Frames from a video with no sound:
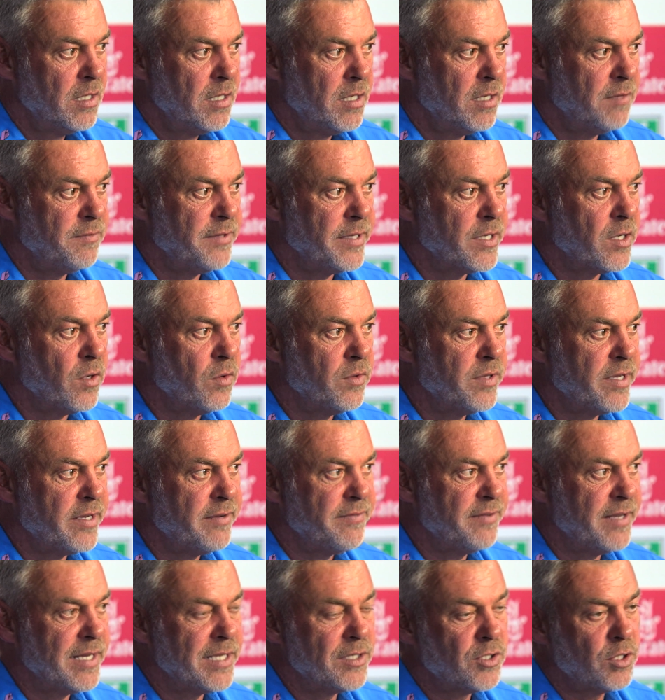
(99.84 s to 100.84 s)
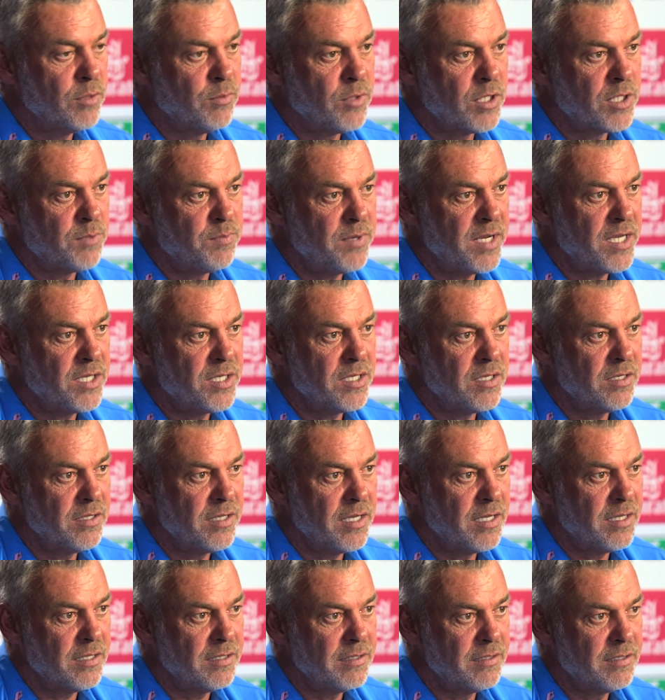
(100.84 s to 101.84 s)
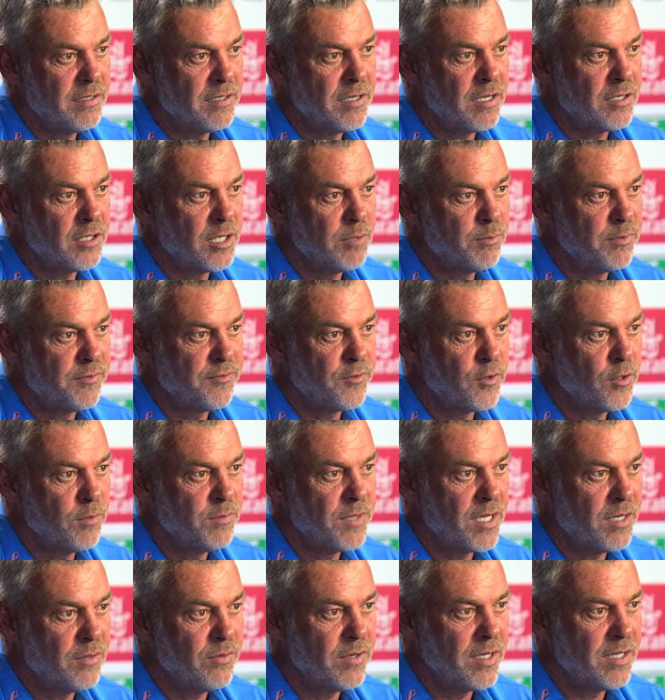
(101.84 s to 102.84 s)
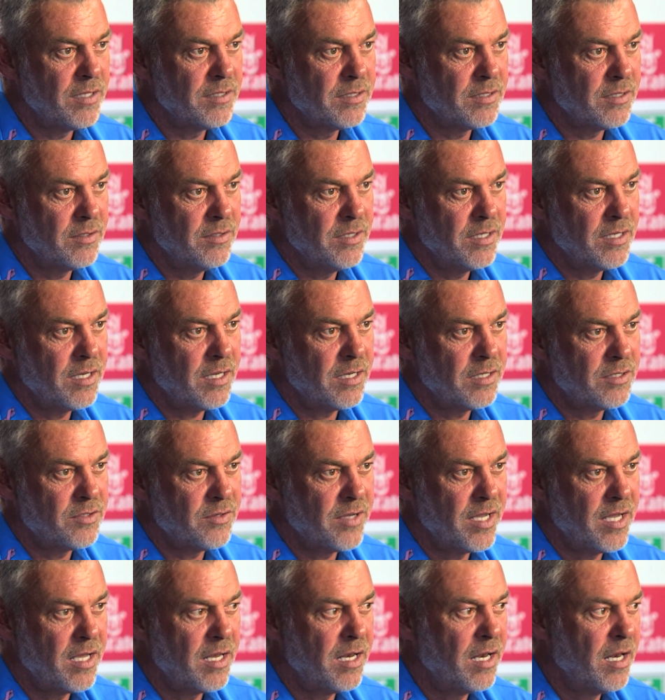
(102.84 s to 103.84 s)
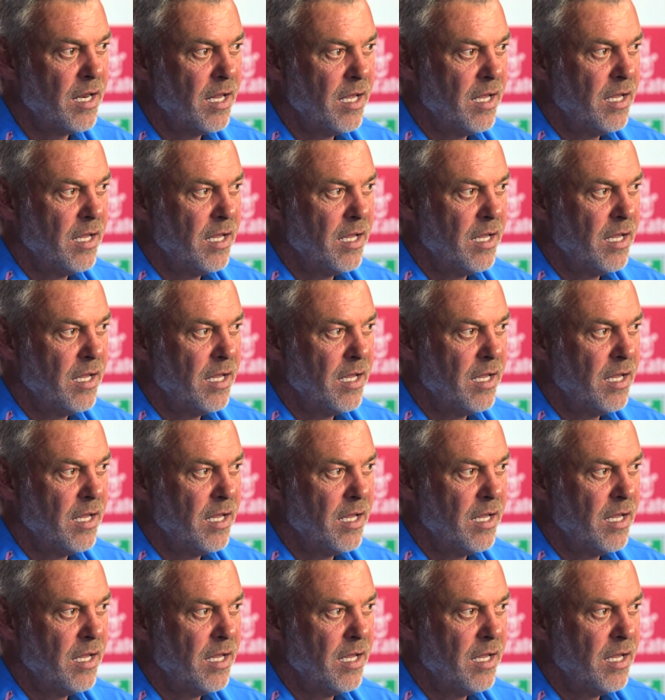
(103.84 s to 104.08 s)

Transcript: if they go there feeling too much pressure, then they're not going to perform that well. So you got to try and